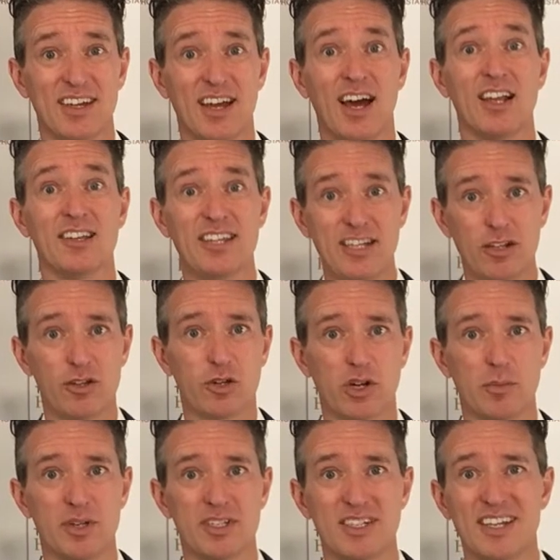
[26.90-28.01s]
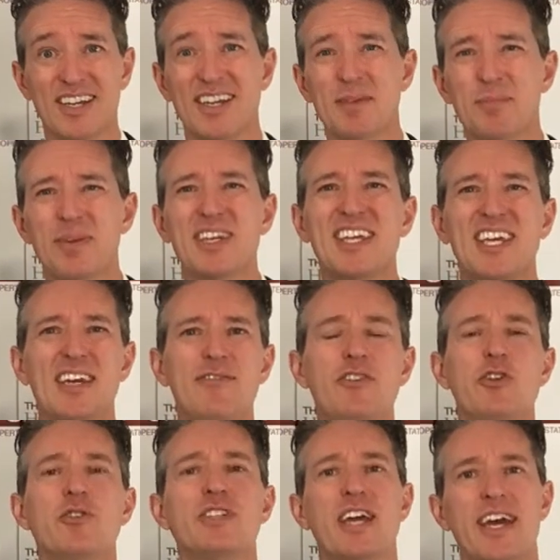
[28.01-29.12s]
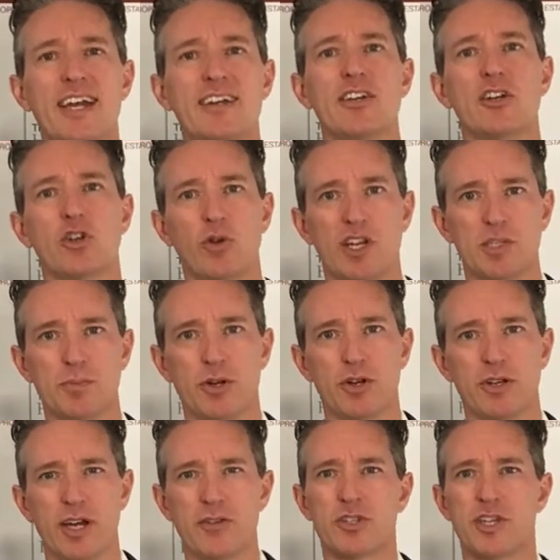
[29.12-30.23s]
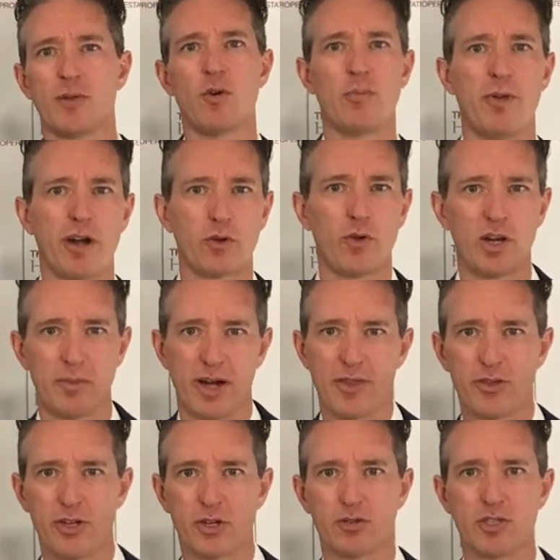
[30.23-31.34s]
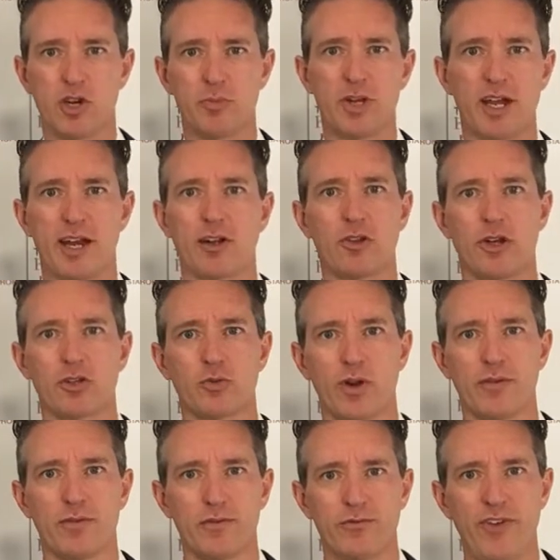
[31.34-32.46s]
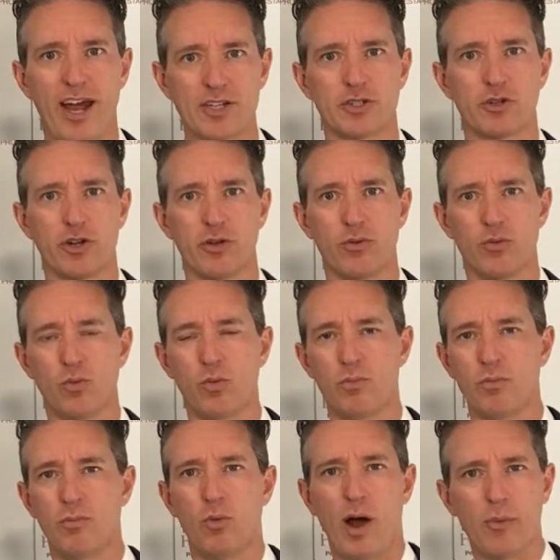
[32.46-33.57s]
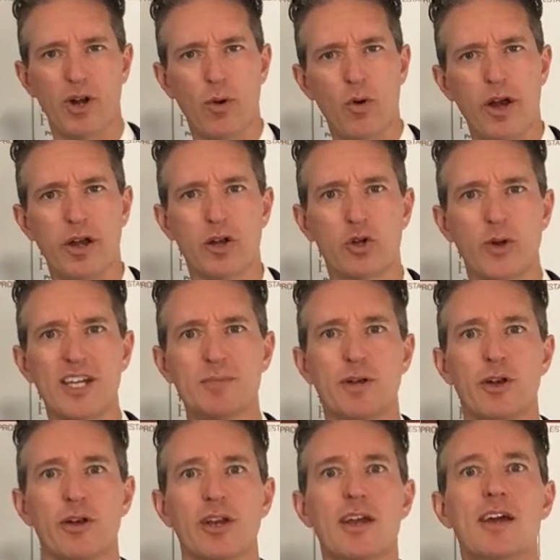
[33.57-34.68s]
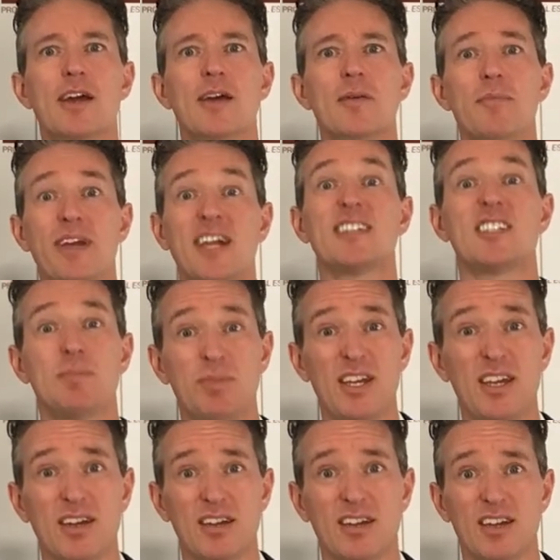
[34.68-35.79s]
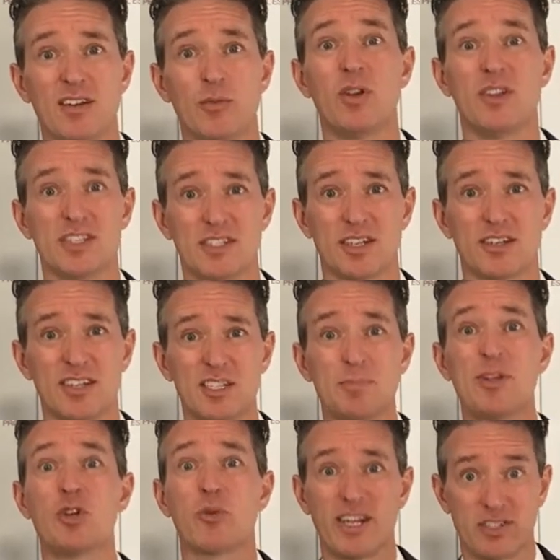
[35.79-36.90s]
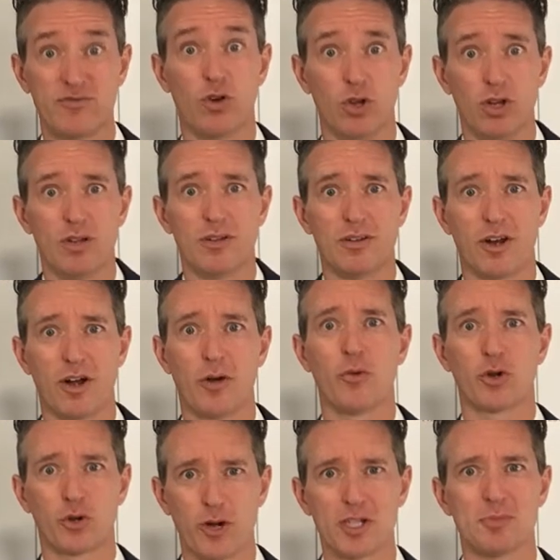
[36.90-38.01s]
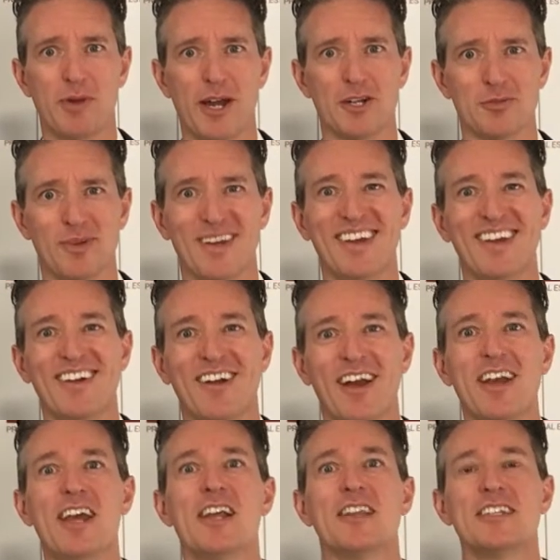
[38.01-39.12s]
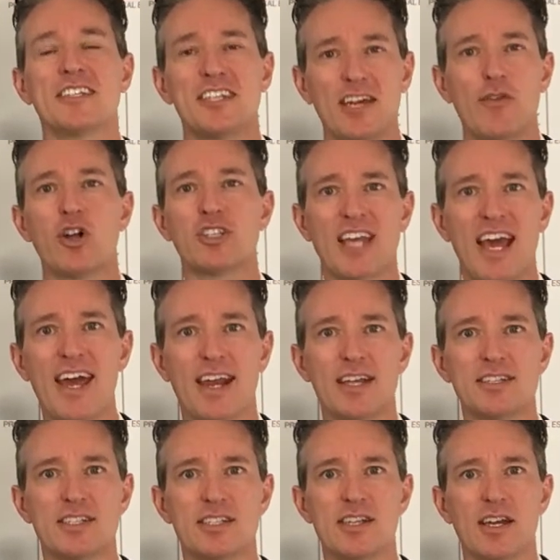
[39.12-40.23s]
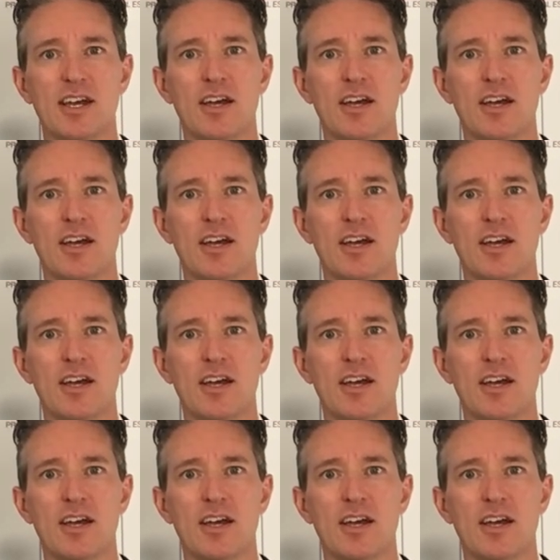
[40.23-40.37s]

a legal agreement, but give your tenant a grace period. Now you're saying, well, Mark, wait a minute. I thought you were telling me how to collect rent faster, and why would I want a grace period? Because let's be realistic. Let's be graceful. We're grace management, right? Let's give our tenants